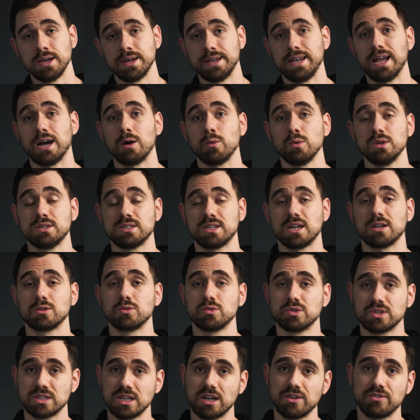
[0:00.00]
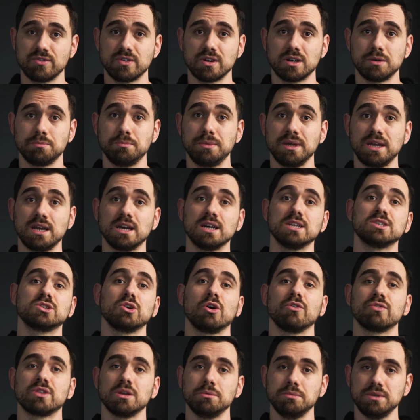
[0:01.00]
now we start to suffer because
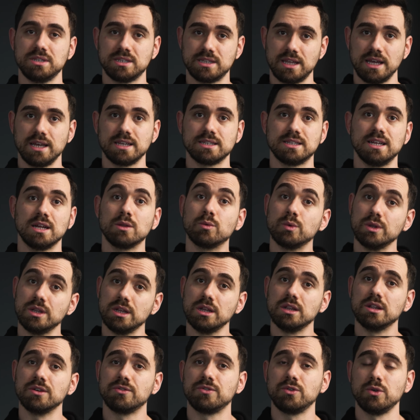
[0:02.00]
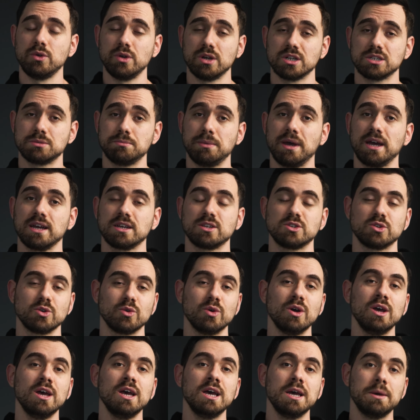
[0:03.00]
of the mistakes that we did a few years back. So
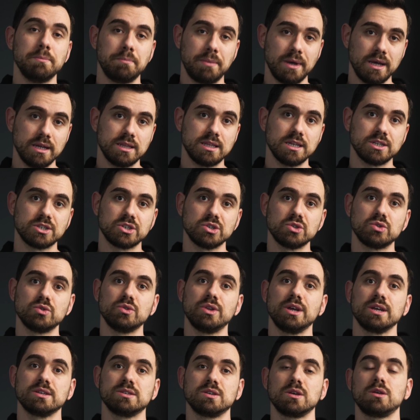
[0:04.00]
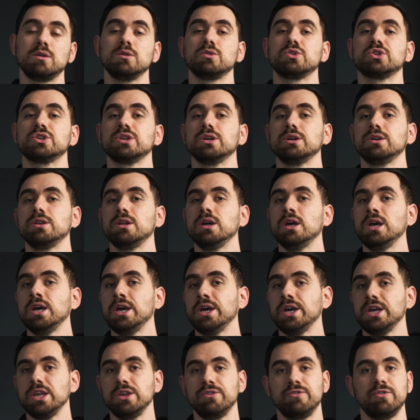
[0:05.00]
pay attention to the execution.
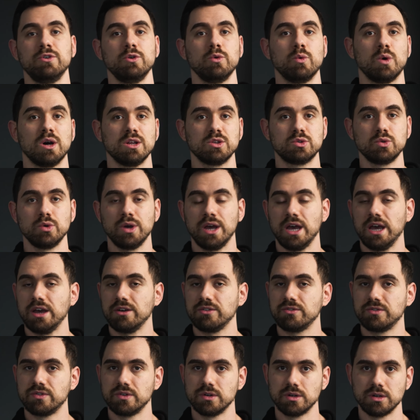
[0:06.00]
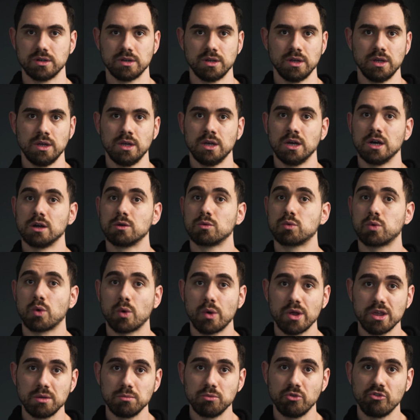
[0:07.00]
If you want to have a
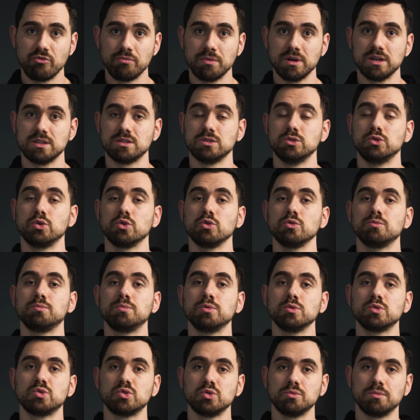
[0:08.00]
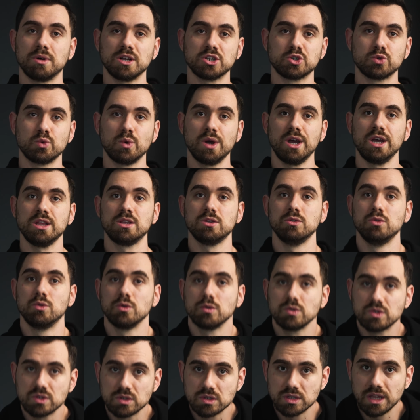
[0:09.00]
rowing movement, don't put too much weight,
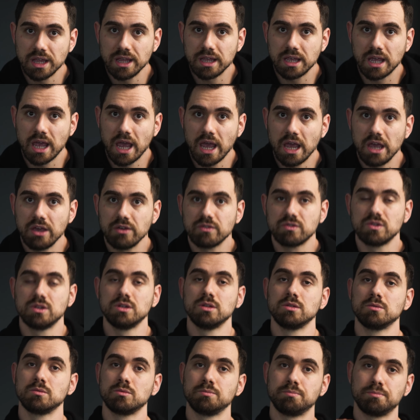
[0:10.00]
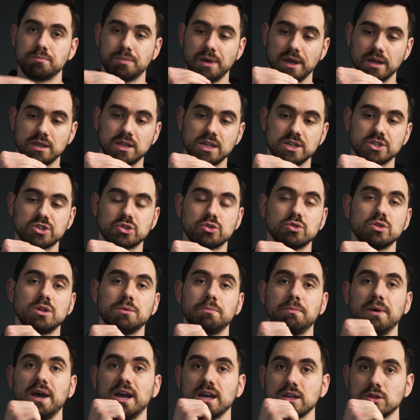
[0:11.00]
don't stay caved. Pay attention to the
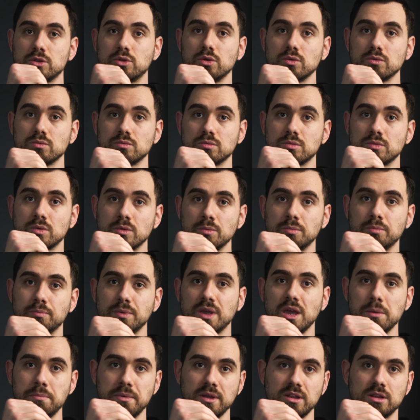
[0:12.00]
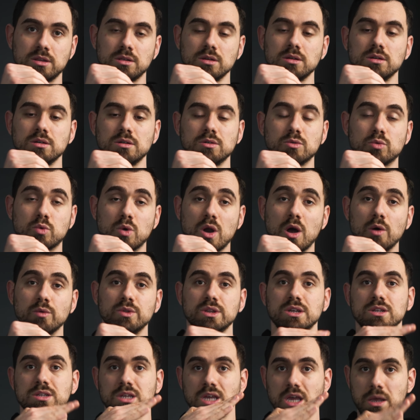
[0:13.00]
back, don't keep it
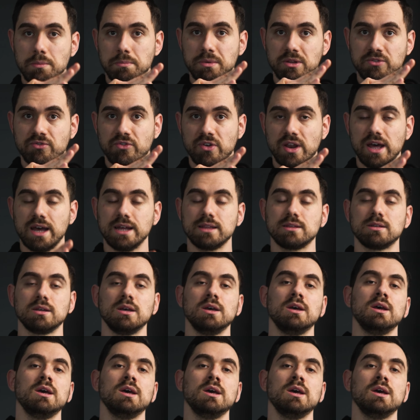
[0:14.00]
rounded, keep it flat.